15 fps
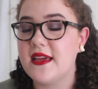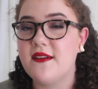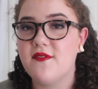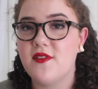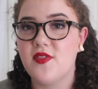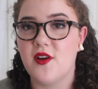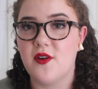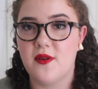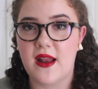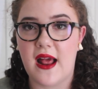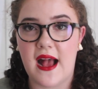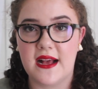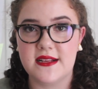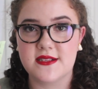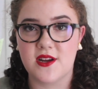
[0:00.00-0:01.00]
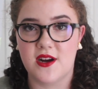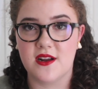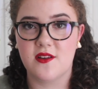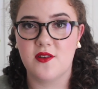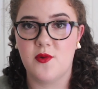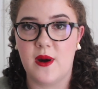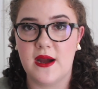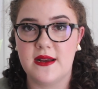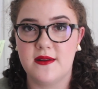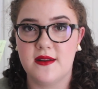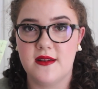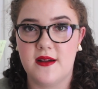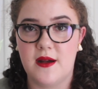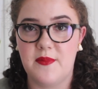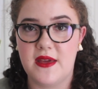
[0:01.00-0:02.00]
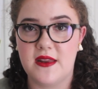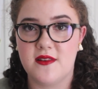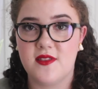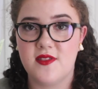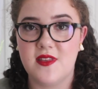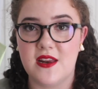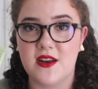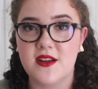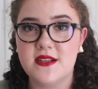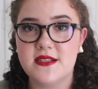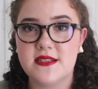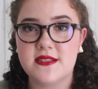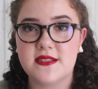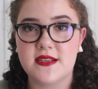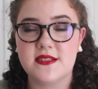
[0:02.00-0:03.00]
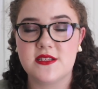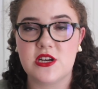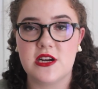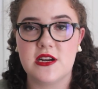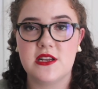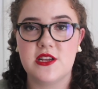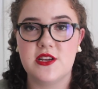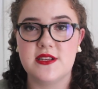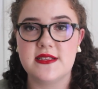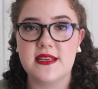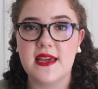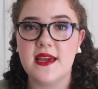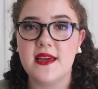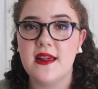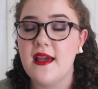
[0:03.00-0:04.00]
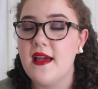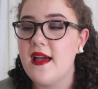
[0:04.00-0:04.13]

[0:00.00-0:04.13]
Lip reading: even though it has gotten quite a bit thinner since I started using it.